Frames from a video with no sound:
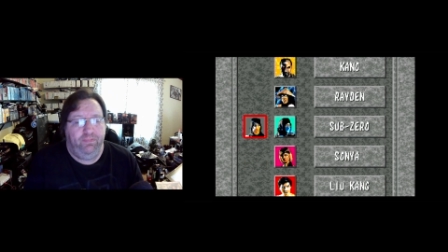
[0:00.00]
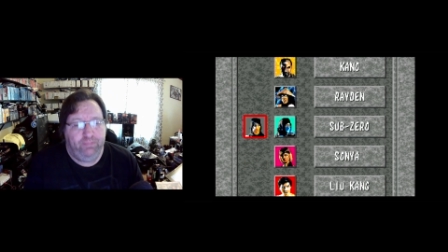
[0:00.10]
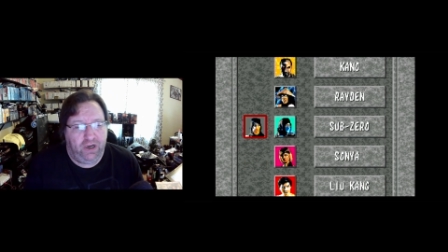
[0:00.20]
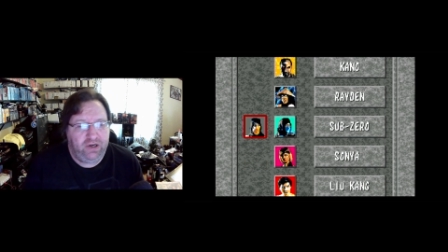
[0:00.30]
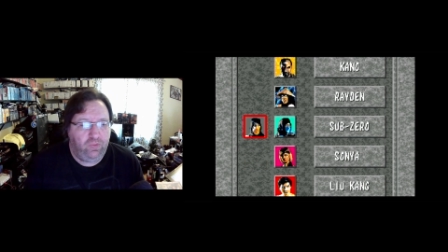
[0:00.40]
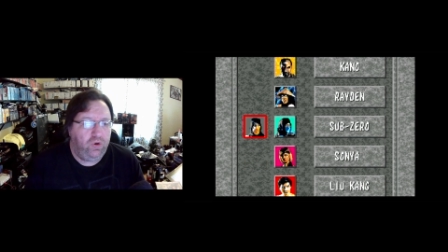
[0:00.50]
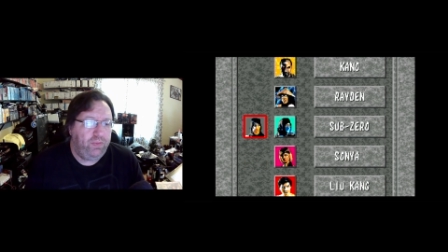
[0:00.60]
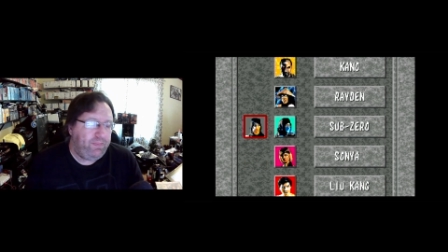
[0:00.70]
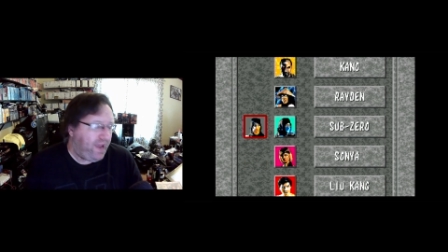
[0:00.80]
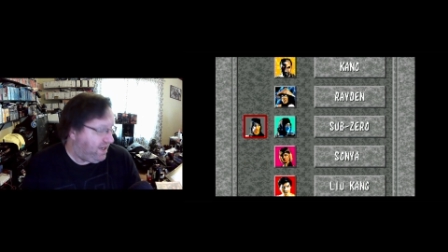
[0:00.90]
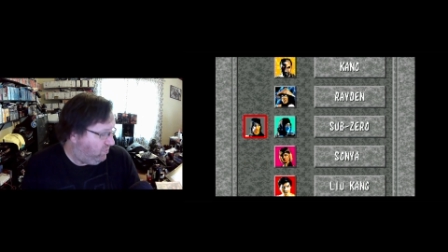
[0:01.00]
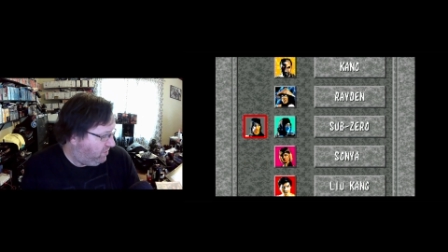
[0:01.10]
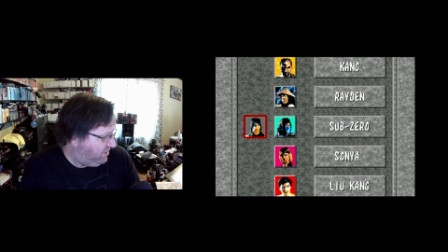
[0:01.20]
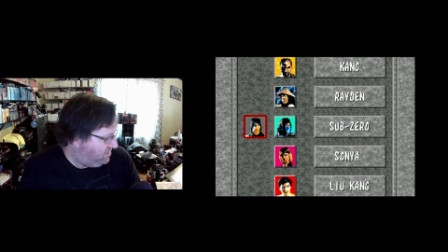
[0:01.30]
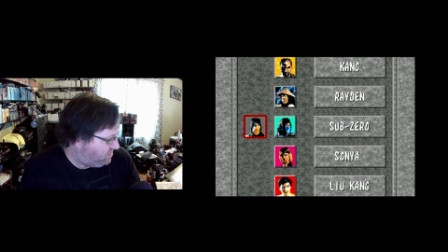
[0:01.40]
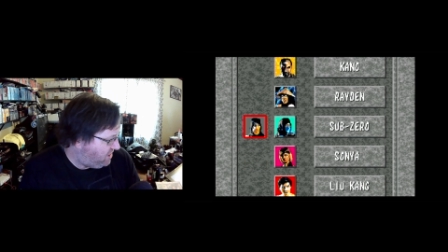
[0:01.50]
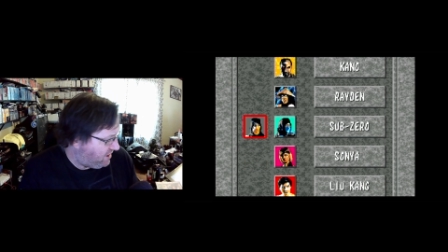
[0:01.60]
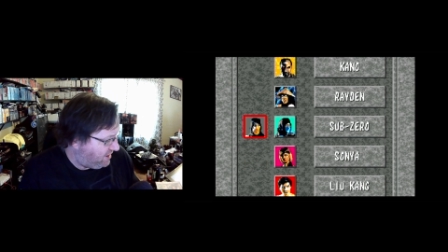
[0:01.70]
But we'll be back and we're going to check